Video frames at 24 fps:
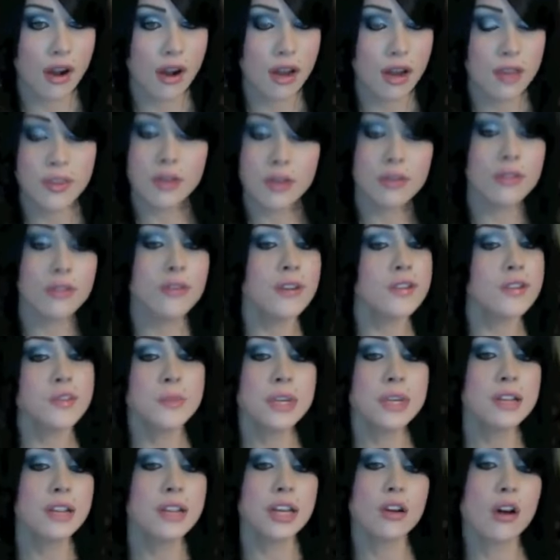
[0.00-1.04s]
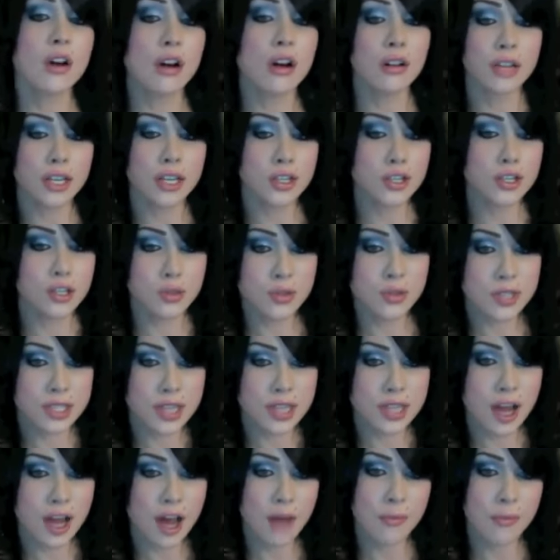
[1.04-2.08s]
They don't even have to be like all like
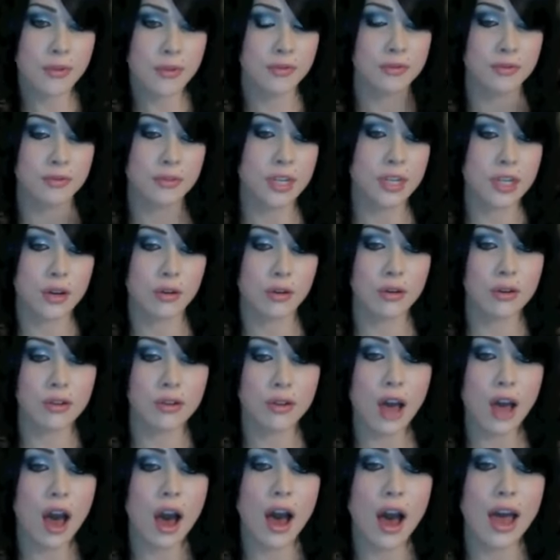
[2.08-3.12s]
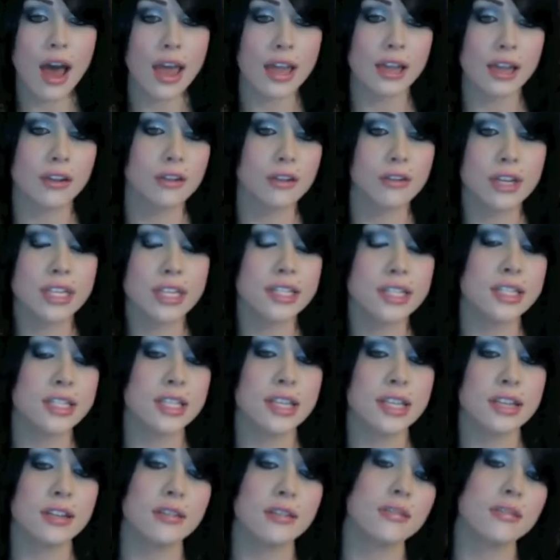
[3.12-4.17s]
juiced up and hot and
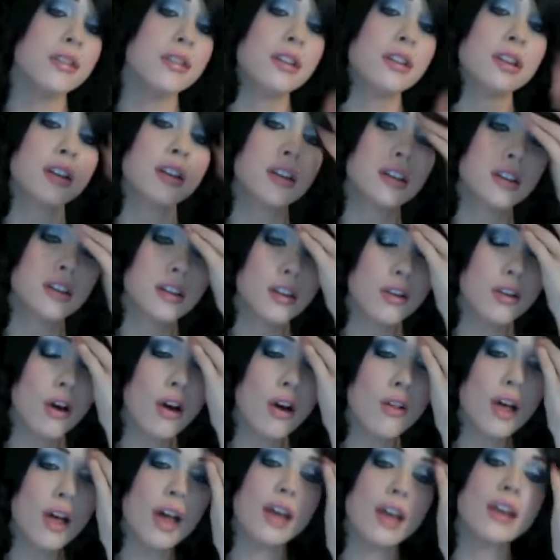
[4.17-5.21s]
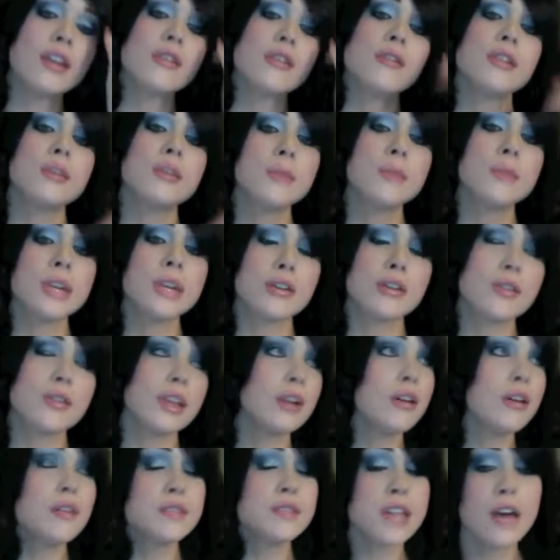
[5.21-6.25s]
crazy and all that. You know what I mean? Or they
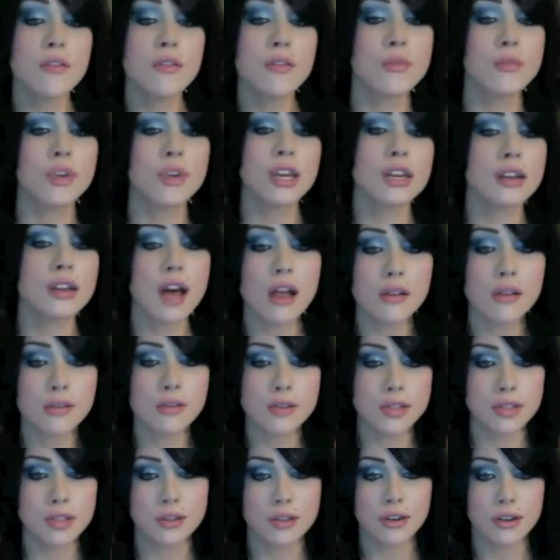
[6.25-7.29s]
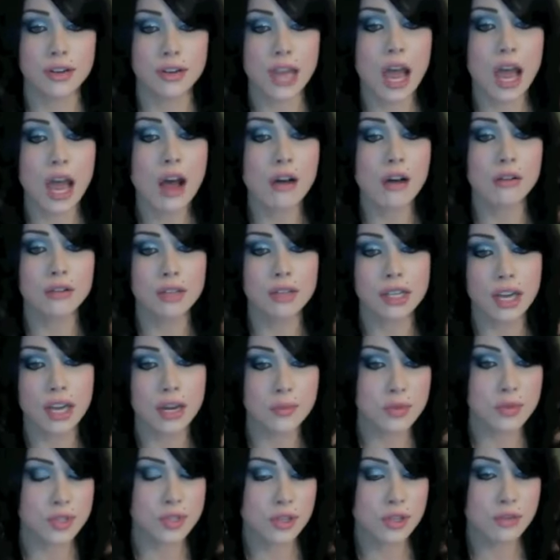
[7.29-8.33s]
don't have to have $1 million in their account. Like I'm
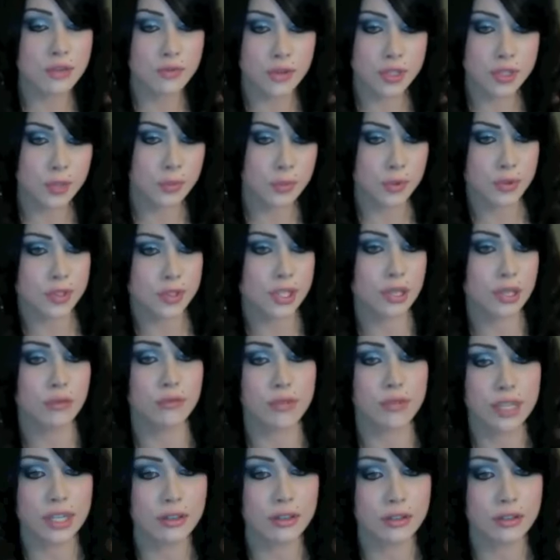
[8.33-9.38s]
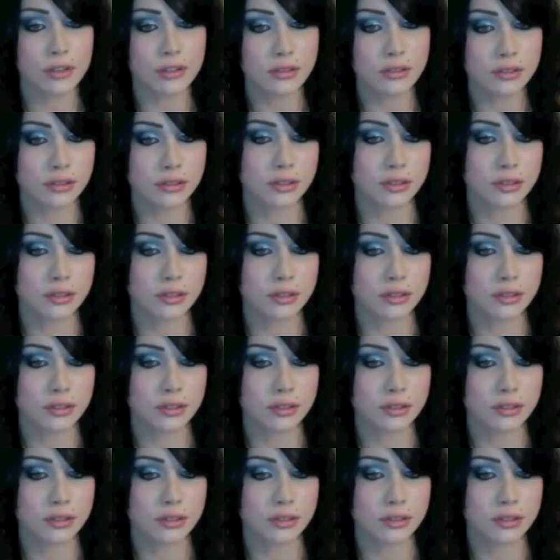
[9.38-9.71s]
just looking for someone who's like real.